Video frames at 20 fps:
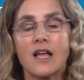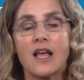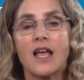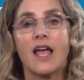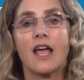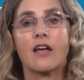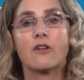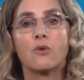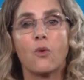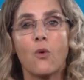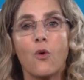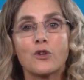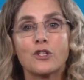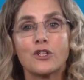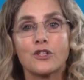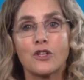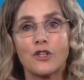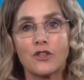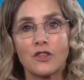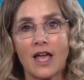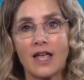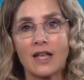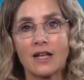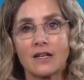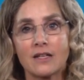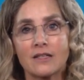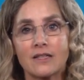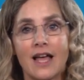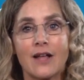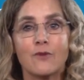in order that they
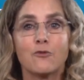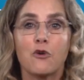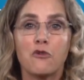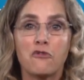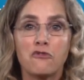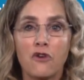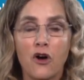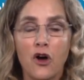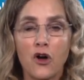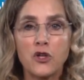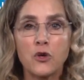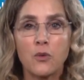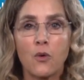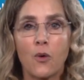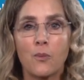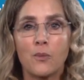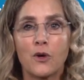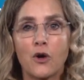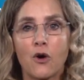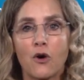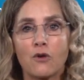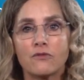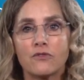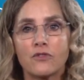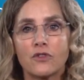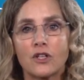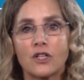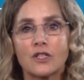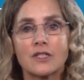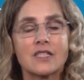can then refer you on with
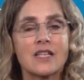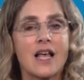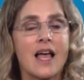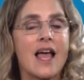confidence,